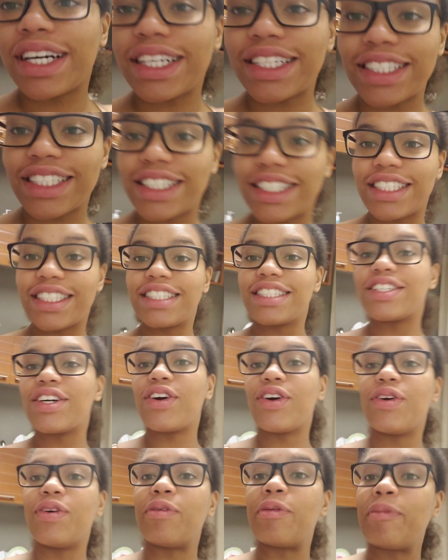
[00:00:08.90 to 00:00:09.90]
because she
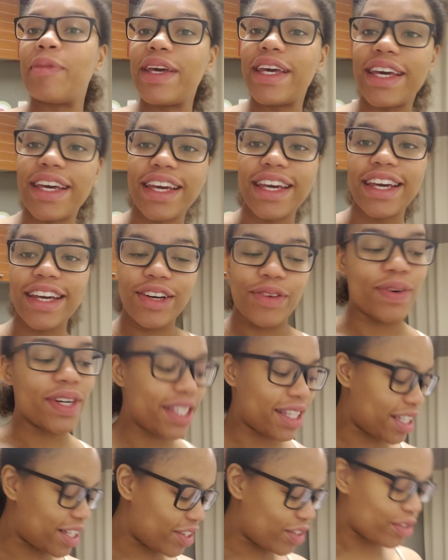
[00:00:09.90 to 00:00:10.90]
told me
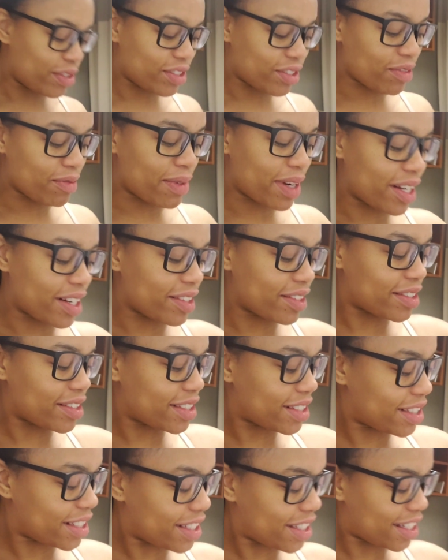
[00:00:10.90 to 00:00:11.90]
with the
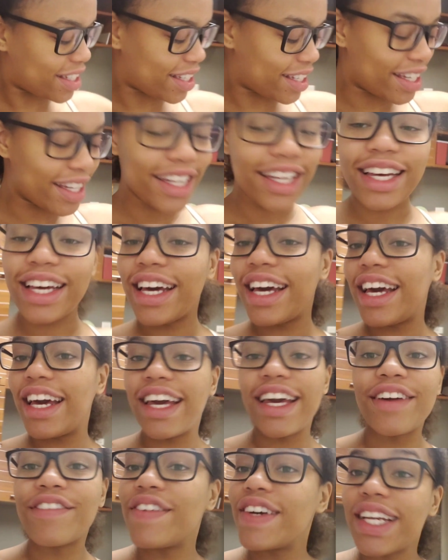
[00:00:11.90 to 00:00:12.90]
NutriBurst,
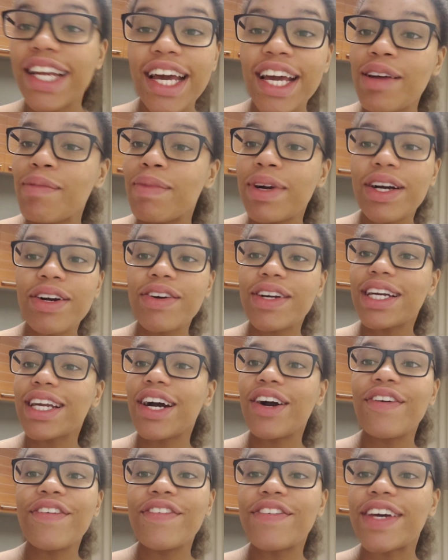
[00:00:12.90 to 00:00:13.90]
if it ain't broke,
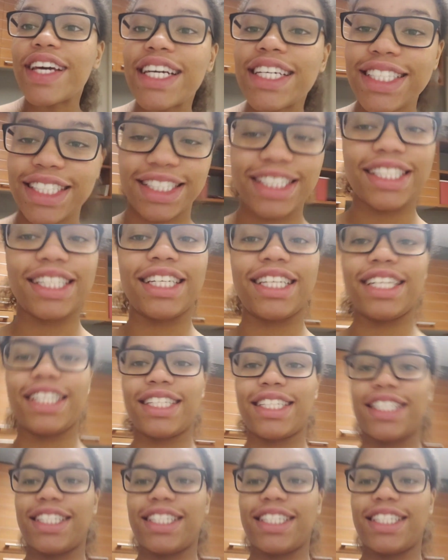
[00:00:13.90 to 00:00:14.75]
don't fix it.